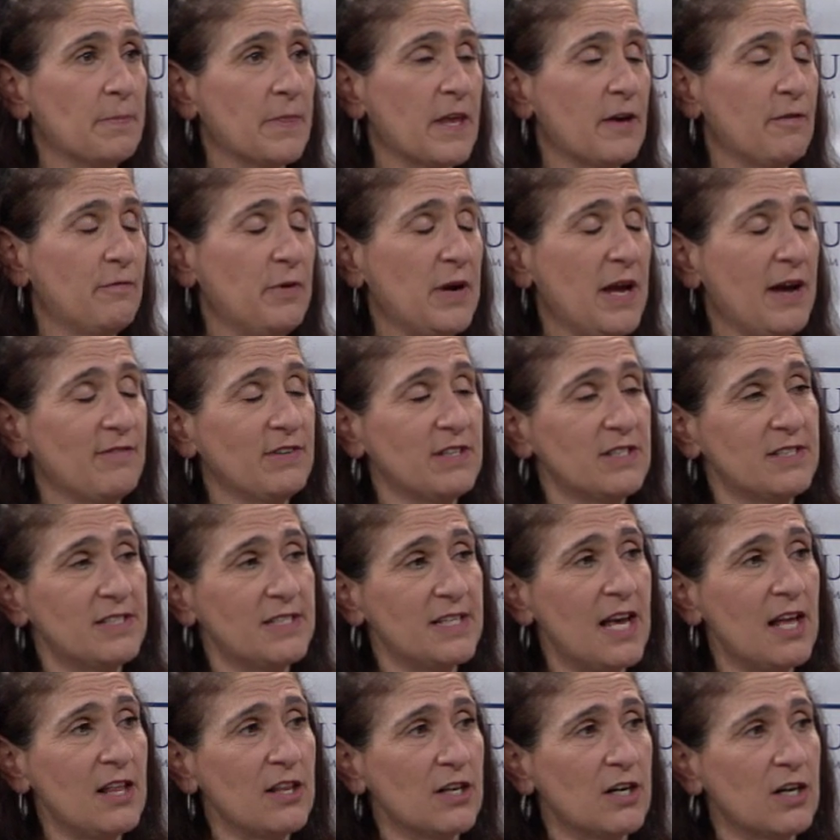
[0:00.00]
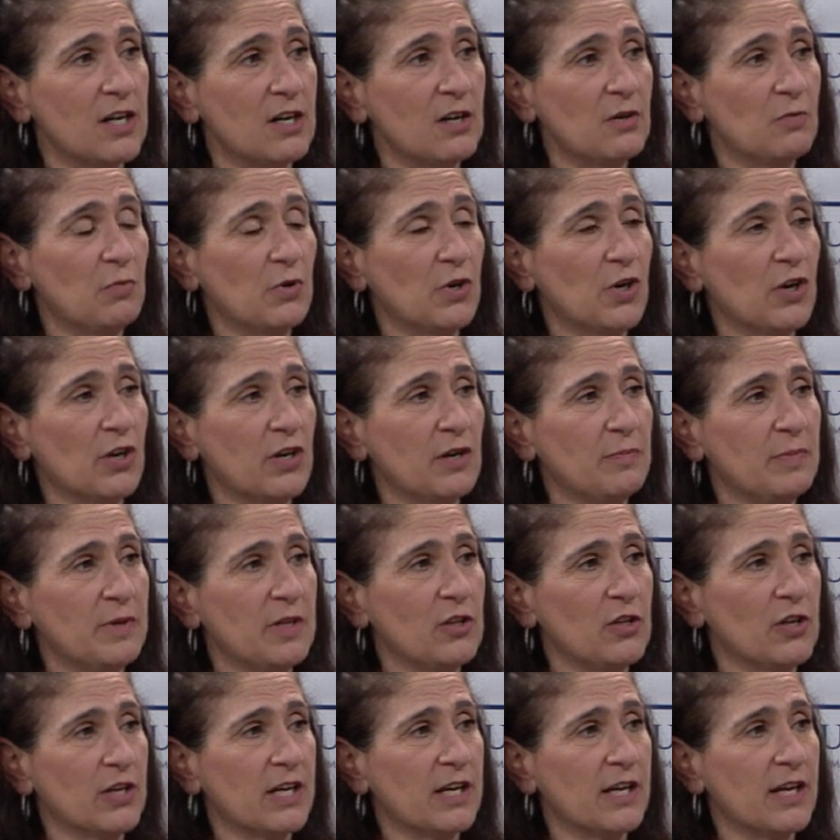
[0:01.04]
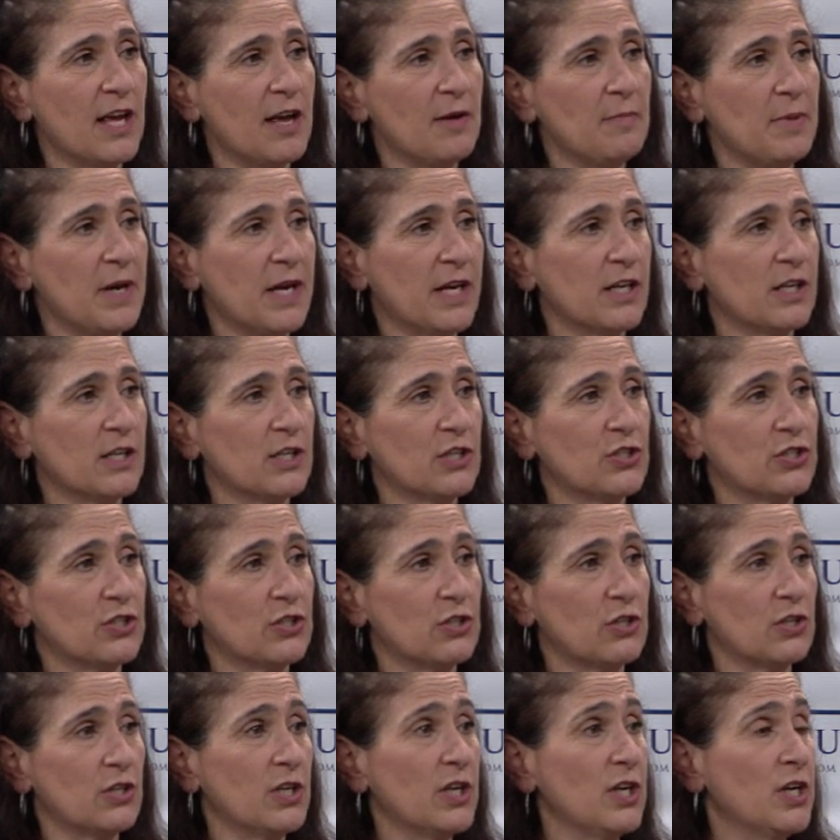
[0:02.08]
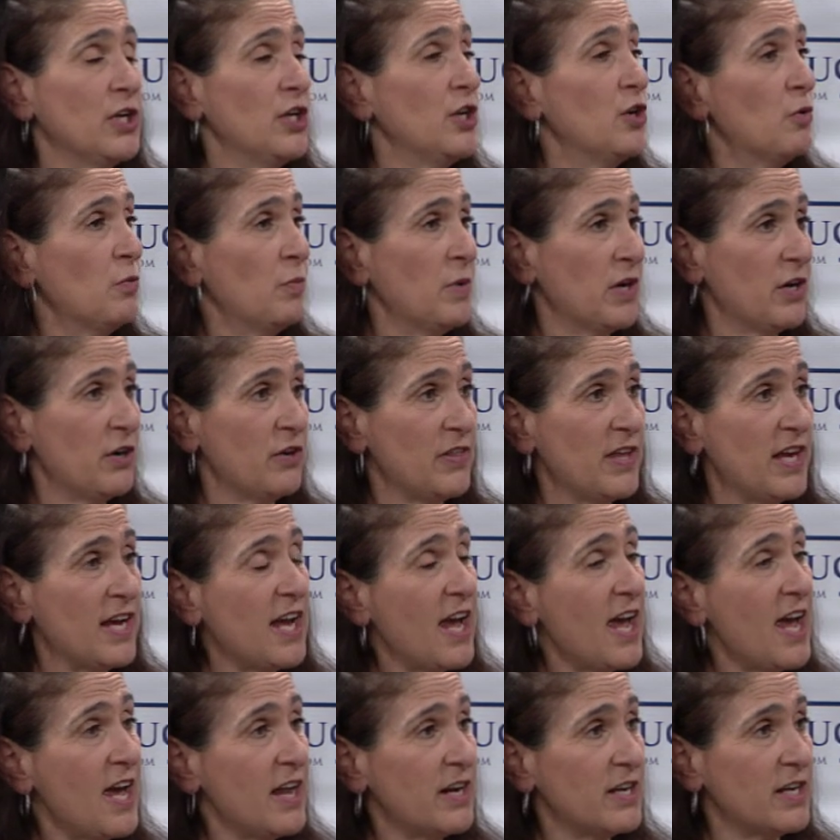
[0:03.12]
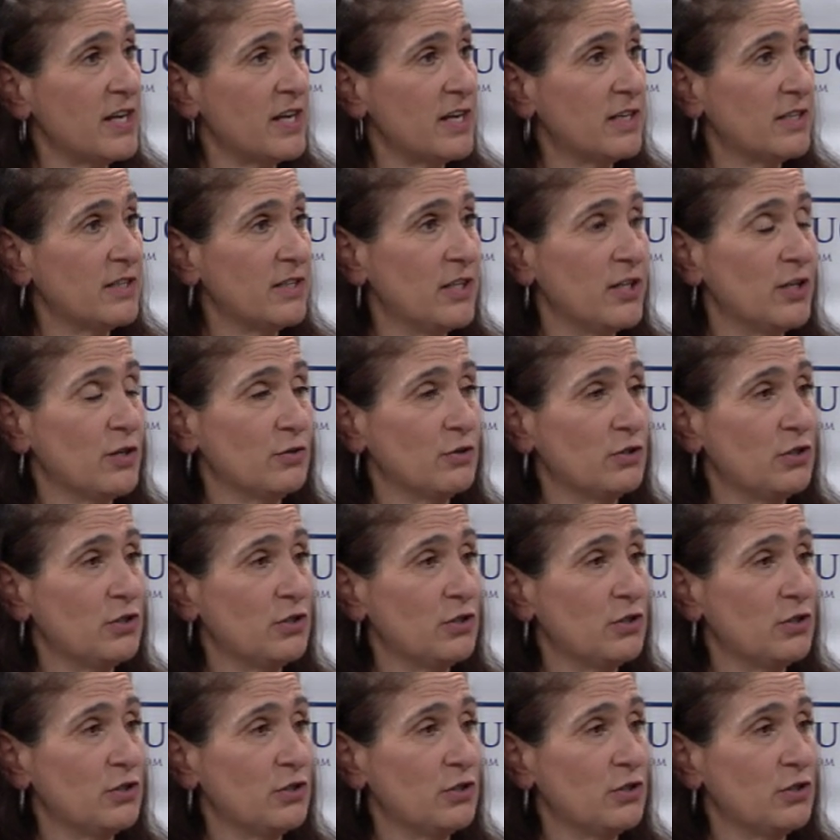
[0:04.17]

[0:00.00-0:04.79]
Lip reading: if we have a seller, we're going to be looking at making sure, where are they headed?